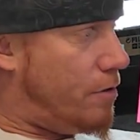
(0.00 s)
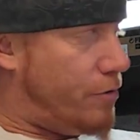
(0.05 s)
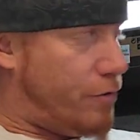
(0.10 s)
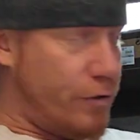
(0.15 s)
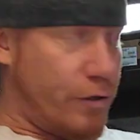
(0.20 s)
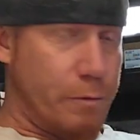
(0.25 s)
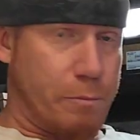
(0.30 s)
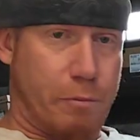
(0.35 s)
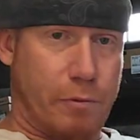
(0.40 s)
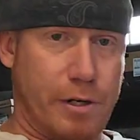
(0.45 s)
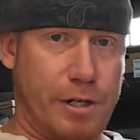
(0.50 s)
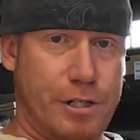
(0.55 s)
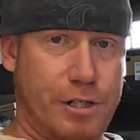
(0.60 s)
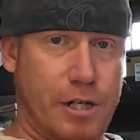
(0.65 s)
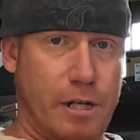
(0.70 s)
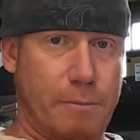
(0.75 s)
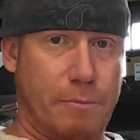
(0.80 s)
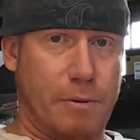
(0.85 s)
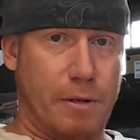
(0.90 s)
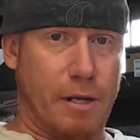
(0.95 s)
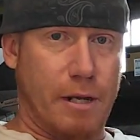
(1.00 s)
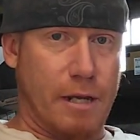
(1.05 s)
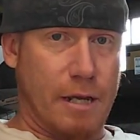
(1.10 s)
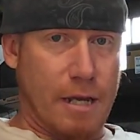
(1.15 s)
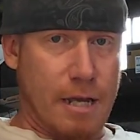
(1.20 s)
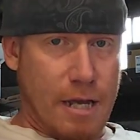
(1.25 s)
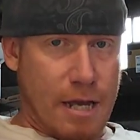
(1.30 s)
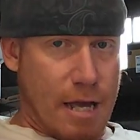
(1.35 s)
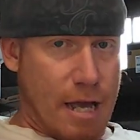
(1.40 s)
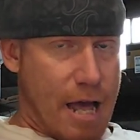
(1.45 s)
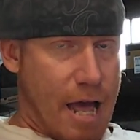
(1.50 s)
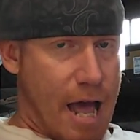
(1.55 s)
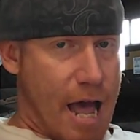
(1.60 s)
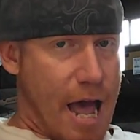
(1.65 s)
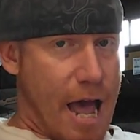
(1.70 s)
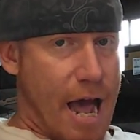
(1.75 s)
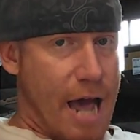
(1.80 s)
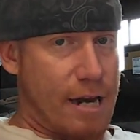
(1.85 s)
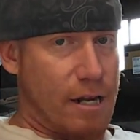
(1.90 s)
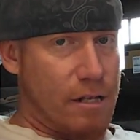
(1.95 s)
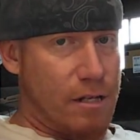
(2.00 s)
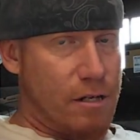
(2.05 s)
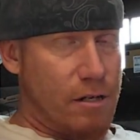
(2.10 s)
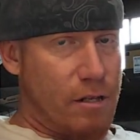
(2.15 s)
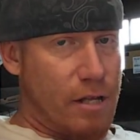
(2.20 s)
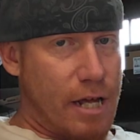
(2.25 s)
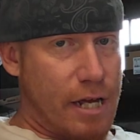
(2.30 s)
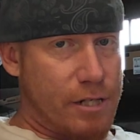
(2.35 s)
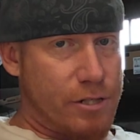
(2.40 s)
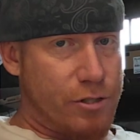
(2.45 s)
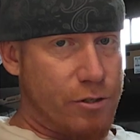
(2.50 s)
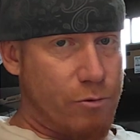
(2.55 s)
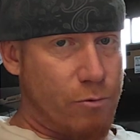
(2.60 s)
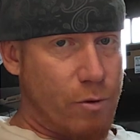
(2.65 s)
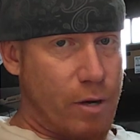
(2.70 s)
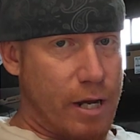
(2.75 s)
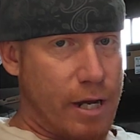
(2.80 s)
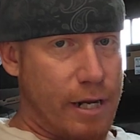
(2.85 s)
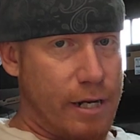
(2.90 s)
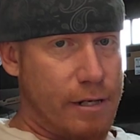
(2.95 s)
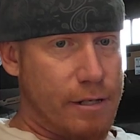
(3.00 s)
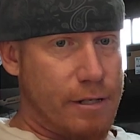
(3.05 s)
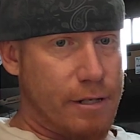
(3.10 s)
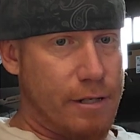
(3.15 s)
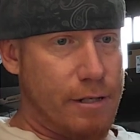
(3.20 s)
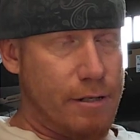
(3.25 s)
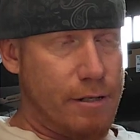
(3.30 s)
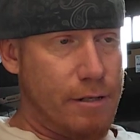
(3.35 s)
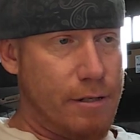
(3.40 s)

Do your pre-shipping. Add a little extra weight.